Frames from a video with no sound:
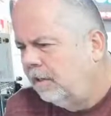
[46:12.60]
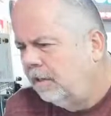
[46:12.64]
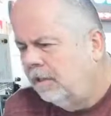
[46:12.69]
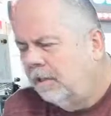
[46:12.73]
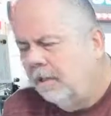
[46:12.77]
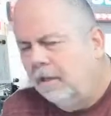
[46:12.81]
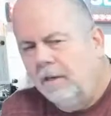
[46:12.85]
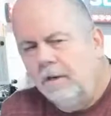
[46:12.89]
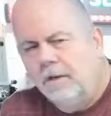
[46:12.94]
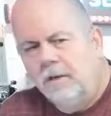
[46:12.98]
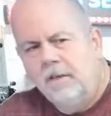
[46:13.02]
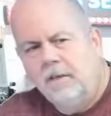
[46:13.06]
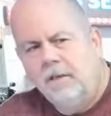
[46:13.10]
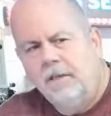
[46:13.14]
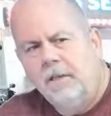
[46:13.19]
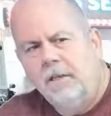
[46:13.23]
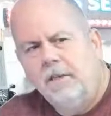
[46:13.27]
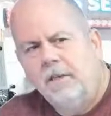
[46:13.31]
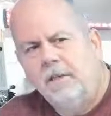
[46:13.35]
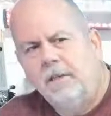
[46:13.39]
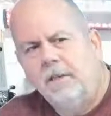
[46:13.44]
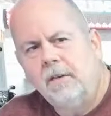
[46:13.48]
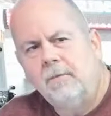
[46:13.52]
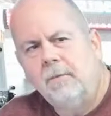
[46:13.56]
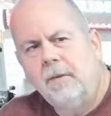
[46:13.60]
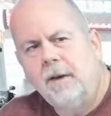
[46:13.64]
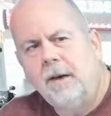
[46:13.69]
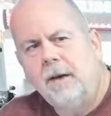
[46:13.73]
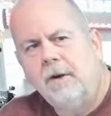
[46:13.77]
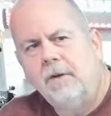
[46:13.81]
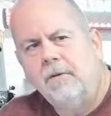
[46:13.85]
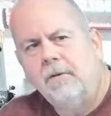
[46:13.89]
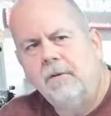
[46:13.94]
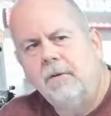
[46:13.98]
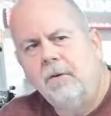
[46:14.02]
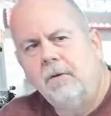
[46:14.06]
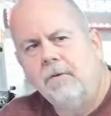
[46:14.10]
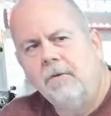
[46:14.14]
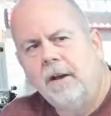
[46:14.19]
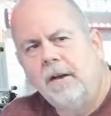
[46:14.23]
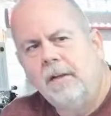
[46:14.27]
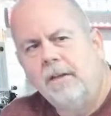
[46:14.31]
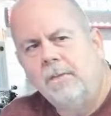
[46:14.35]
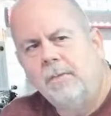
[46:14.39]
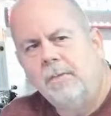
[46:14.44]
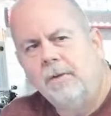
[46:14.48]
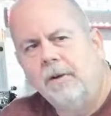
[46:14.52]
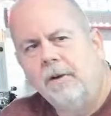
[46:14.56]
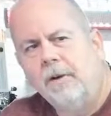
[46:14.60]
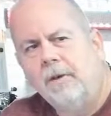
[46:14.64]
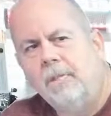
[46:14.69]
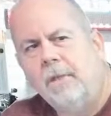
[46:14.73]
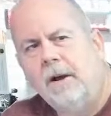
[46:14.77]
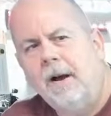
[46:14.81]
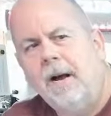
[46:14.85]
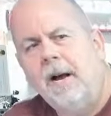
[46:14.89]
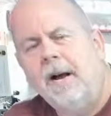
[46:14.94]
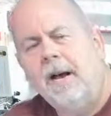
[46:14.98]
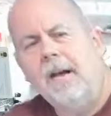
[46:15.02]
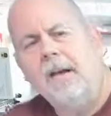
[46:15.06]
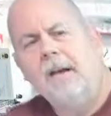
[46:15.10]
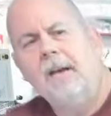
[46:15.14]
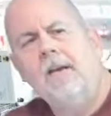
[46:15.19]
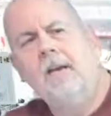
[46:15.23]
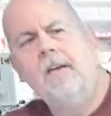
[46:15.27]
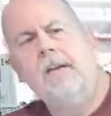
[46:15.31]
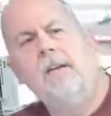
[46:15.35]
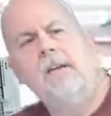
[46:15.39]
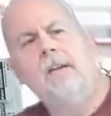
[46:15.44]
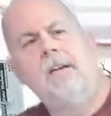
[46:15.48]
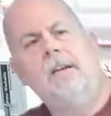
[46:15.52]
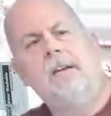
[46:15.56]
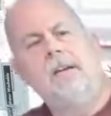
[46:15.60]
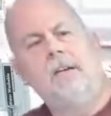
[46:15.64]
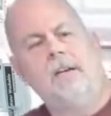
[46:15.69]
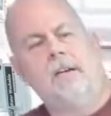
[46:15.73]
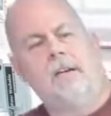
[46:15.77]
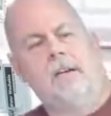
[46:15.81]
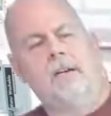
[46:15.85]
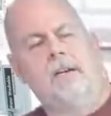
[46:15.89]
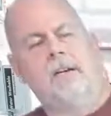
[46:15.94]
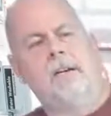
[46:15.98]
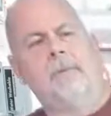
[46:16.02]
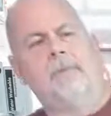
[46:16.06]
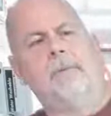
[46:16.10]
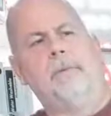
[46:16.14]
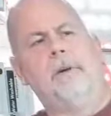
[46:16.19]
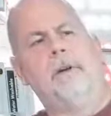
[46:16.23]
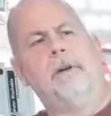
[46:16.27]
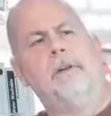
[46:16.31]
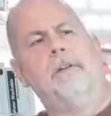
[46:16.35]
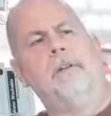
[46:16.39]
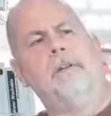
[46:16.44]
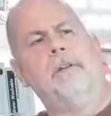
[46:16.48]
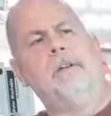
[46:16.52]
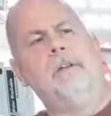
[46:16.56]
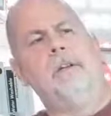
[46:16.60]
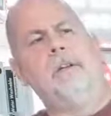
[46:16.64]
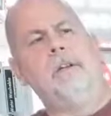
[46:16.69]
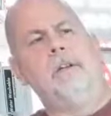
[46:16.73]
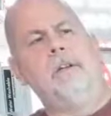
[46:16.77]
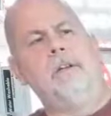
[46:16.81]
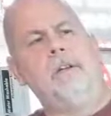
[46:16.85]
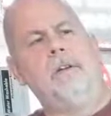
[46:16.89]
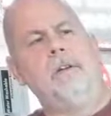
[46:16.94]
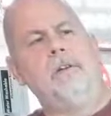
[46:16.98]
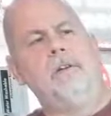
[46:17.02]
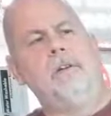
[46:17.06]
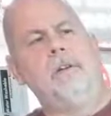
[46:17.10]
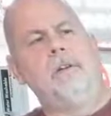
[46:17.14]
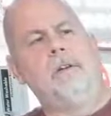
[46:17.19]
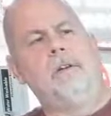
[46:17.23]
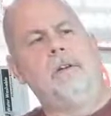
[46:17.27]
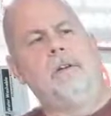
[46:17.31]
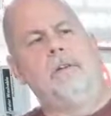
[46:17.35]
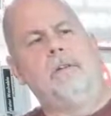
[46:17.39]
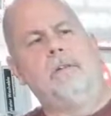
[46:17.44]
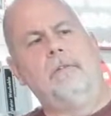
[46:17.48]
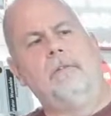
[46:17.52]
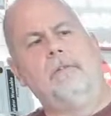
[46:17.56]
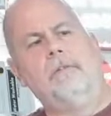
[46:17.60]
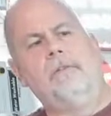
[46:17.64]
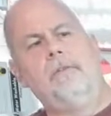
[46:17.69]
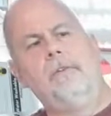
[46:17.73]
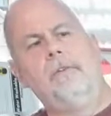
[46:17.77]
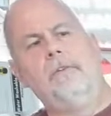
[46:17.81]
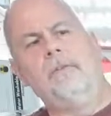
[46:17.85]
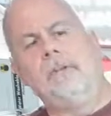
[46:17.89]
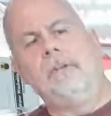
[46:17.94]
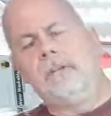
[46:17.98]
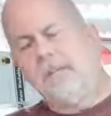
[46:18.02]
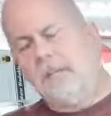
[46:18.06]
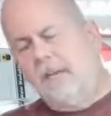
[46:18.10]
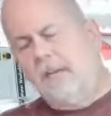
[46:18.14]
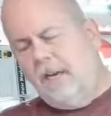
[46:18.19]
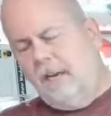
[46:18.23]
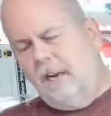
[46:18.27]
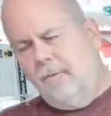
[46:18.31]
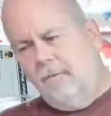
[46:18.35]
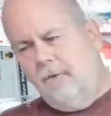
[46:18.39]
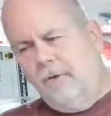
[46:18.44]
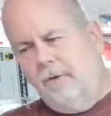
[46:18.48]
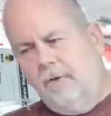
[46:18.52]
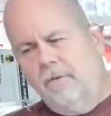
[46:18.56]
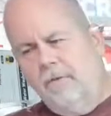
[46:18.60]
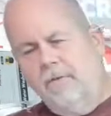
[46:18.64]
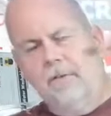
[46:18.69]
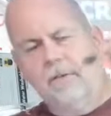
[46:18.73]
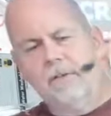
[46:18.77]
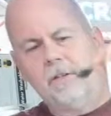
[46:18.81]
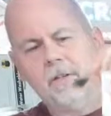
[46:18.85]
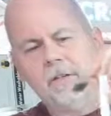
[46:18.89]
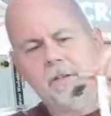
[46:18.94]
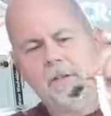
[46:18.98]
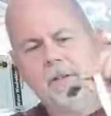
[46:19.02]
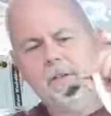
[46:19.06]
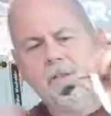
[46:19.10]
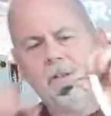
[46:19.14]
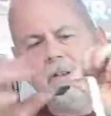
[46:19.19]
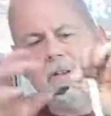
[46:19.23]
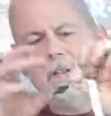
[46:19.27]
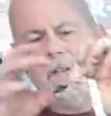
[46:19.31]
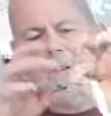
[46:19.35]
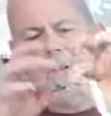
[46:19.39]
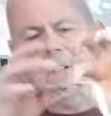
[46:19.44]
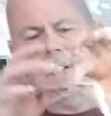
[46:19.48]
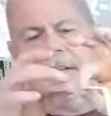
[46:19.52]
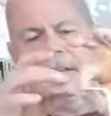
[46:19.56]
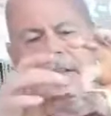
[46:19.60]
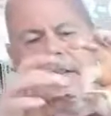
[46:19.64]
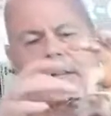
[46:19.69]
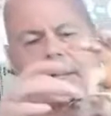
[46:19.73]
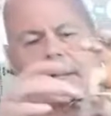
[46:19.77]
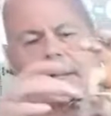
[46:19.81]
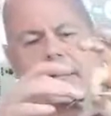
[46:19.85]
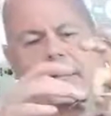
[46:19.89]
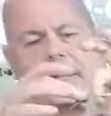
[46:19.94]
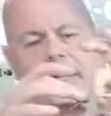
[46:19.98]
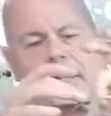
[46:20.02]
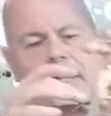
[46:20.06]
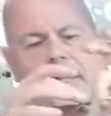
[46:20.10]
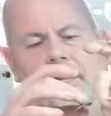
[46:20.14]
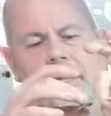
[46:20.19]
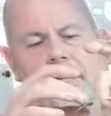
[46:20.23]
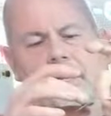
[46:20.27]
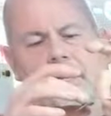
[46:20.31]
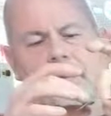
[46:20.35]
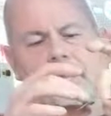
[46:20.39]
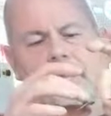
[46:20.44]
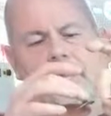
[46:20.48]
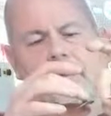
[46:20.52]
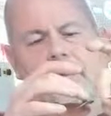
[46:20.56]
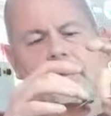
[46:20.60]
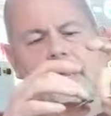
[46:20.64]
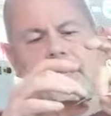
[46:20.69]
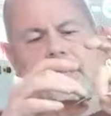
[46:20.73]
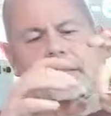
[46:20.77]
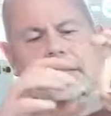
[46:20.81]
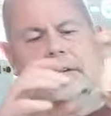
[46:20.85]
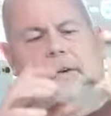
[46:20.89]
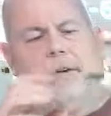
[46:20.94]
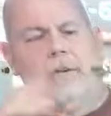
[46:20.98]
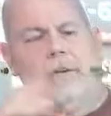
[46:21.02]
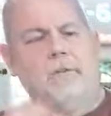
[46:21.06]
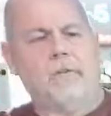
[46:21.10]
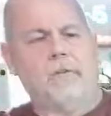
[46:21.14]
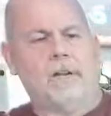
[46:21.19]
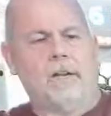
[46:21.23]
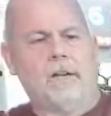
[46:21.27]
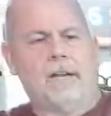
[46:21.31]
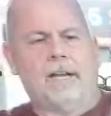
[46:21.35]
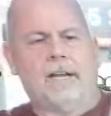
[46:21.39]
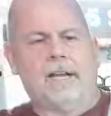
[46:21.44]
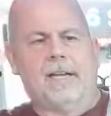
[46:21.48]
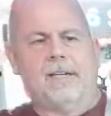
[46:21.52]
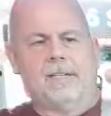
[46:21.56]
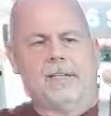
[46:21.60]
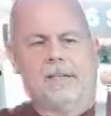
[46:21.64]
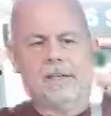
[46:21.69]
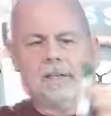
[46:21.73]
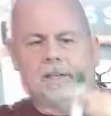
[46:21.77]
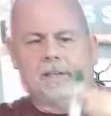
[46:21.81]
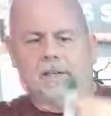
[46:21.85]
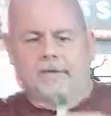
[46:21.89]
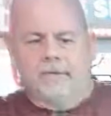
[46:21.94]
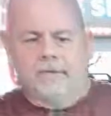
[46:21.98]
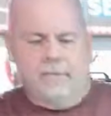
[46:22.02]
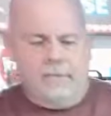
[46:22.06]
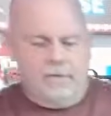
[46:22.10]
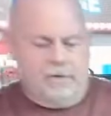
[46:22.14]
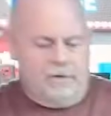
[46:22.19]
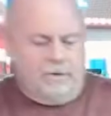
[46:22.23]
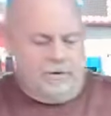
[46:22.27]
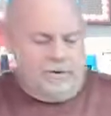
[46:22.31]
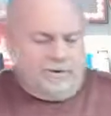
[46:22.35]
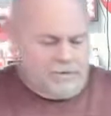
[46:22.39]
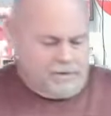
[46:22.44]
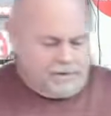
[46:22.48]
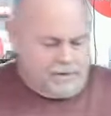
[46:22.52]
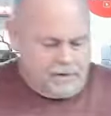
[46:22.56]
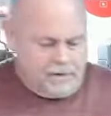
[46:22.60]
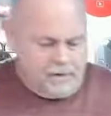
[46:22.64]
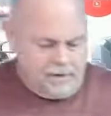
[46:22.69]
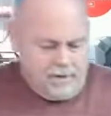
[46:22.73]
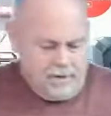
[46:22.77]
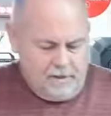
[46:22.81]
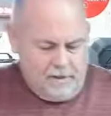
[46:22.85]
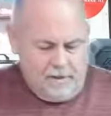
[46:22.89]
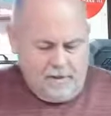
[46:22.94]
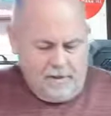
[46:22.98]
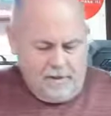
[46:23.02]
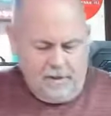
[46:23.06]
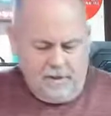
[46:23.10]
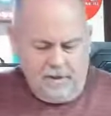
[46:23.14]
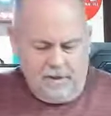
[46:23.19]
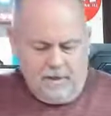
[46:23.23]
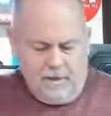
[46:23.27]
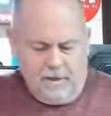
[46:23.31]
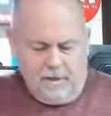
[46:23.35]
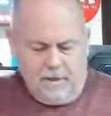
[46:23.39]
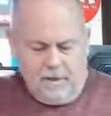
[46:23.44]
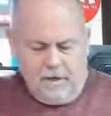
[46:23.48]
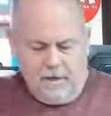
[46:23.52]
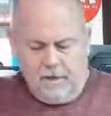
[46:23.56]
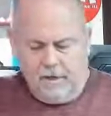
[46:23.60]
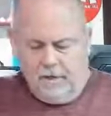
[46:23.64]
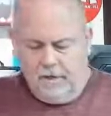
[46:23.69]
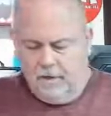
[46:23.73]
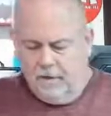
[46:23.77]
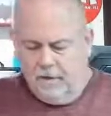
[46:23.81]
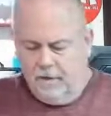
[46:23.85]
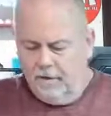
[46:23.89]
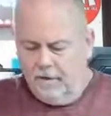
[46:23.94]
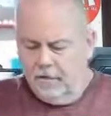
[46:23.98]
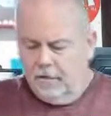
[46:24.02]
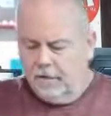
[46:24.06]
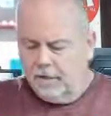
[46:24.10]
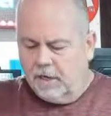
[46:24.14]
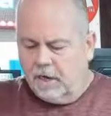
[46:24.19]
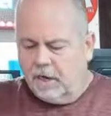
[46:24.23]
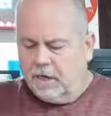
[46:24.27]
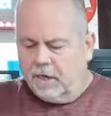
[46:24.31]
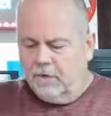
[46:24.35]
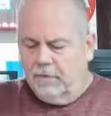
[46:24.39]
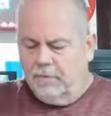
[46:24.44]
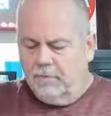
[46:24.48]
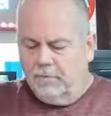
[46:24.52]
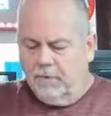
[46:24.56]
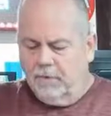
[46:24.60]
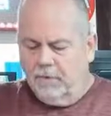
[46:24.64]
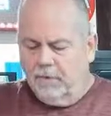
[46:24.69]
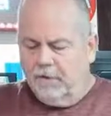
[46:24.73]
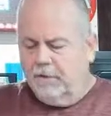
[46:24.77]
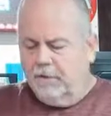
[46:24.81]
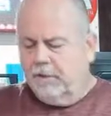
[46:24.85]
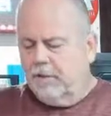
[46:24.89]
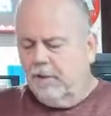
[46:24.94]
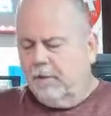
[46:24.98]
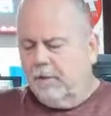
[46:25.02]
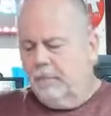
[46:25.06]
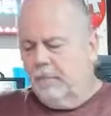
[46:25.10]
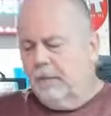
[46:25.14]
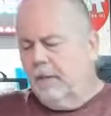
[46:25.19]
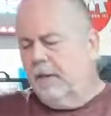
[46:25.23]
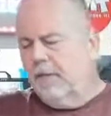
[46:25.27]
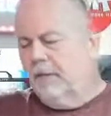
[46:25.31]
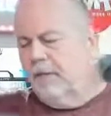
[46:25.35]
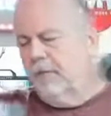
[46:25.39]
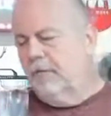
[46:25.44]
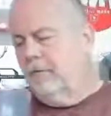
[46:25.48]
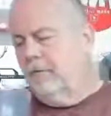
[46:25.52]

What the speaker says: that hooks in somehow to a Raspberry Pi, and apparently you can view this camera over. It's even still got the little plastic over the lens. It's never been used, and you can use Octoprint or something to